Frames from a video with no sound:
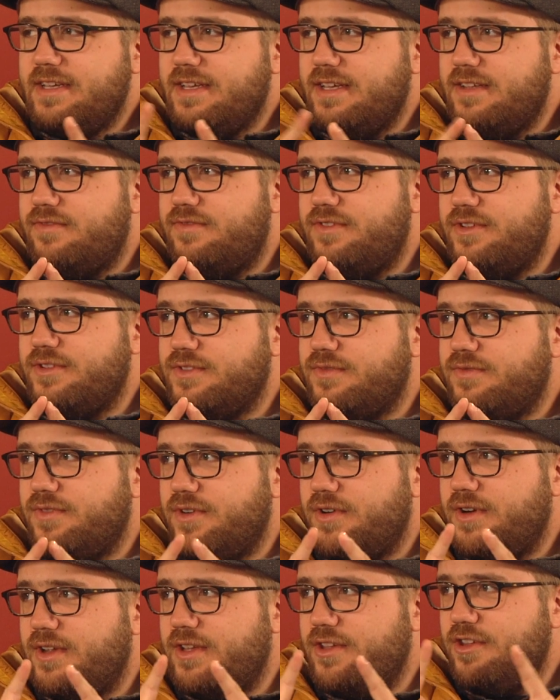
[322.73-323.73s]
and feels
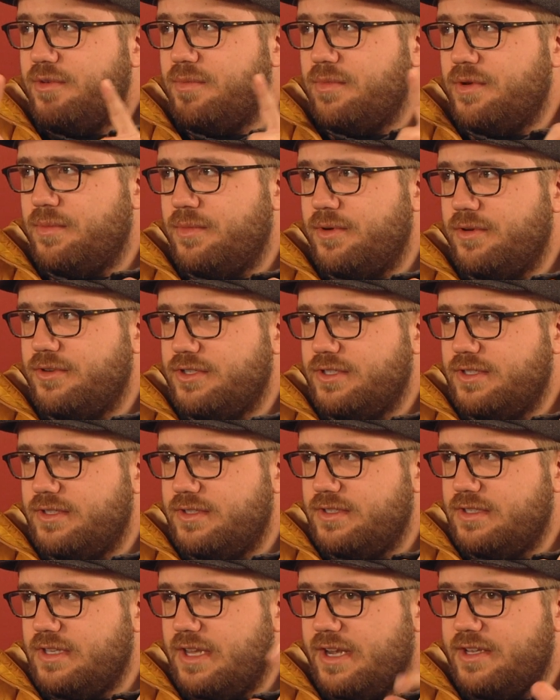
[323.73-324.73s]
very human
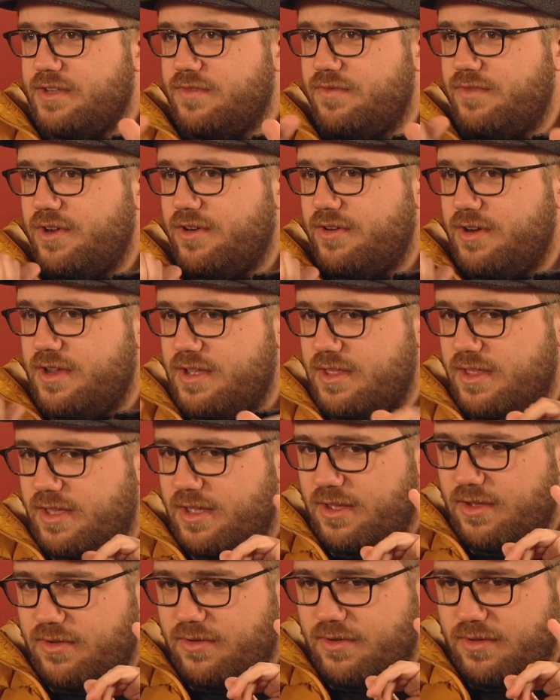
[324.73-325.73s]
emotions and has very
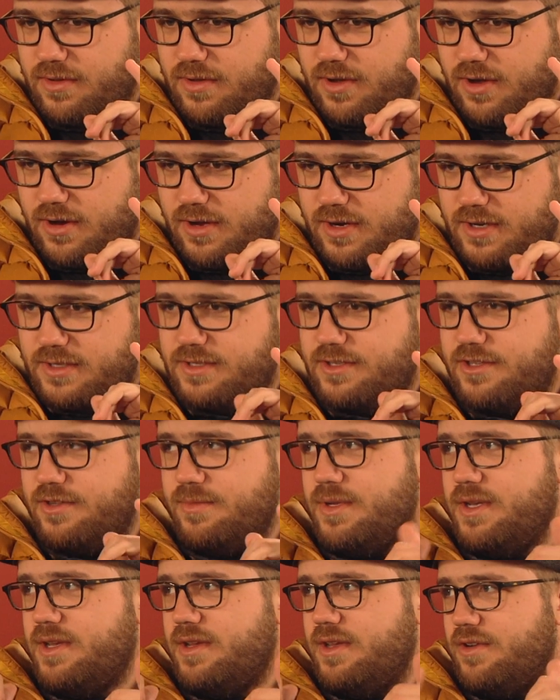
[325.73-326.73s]
like honest
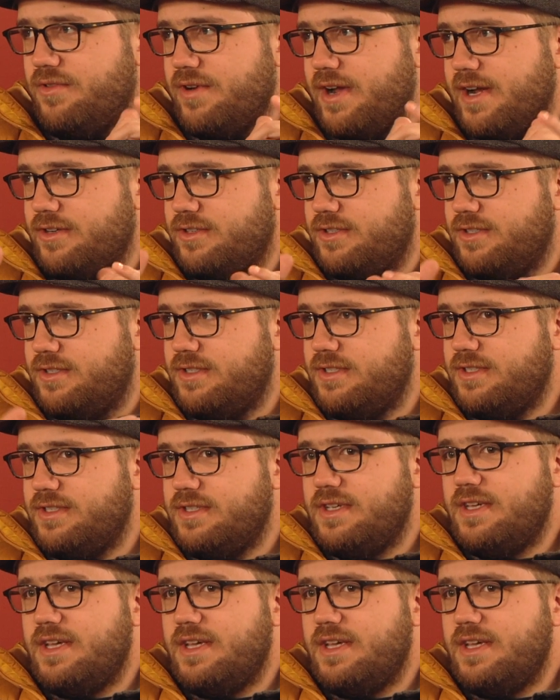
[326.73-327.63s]
human interactions